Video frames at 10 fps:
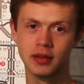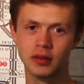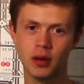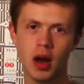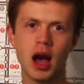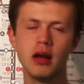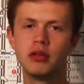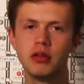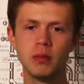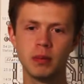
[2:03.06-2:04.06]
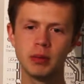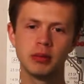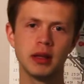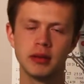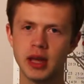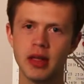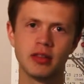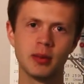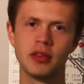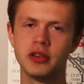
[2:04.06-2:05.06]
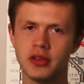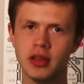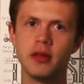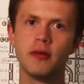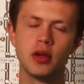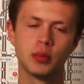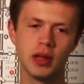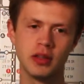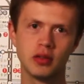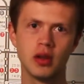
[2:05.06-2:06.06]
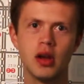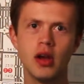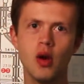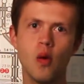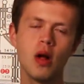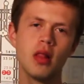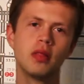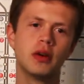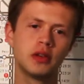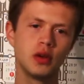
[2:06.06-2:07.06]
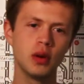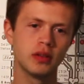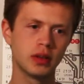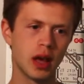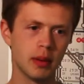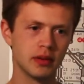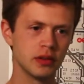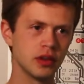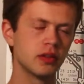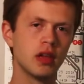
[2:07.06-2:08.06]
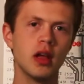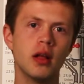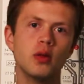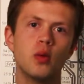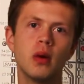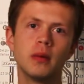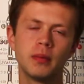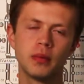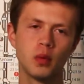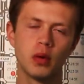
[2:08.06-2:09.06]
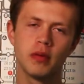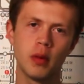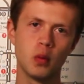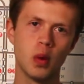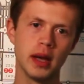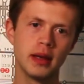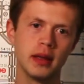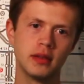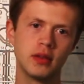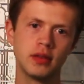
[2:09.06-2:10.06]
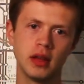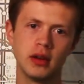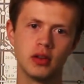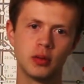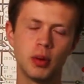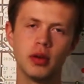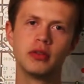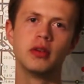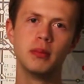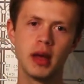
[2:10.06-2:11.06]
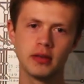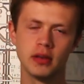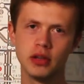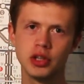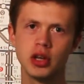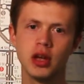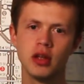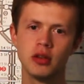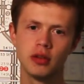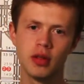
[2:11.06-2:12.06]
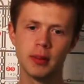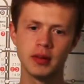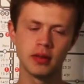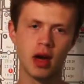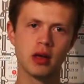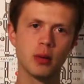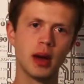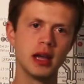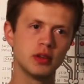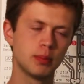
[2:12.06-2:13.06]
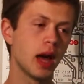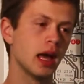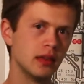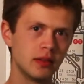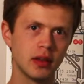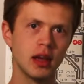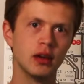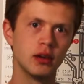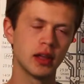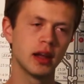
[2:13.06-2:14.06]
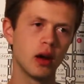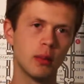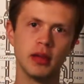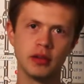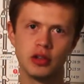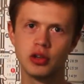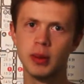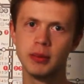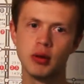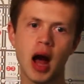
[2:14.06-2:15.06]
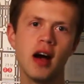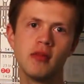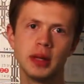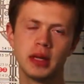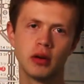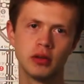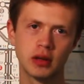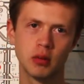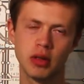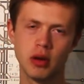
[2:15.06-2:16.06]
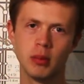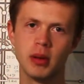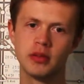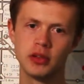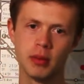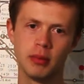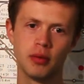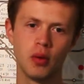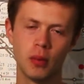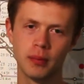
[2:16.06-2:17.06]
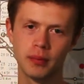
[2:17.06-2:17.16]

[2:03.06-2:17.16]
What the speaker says: So how do people even get these messages in the first place? Well, there are 2 ways to get messages. The one way is to send a sponsored message. So that means that your page pays to send out a message to people who have been in contact with you in Messenger before.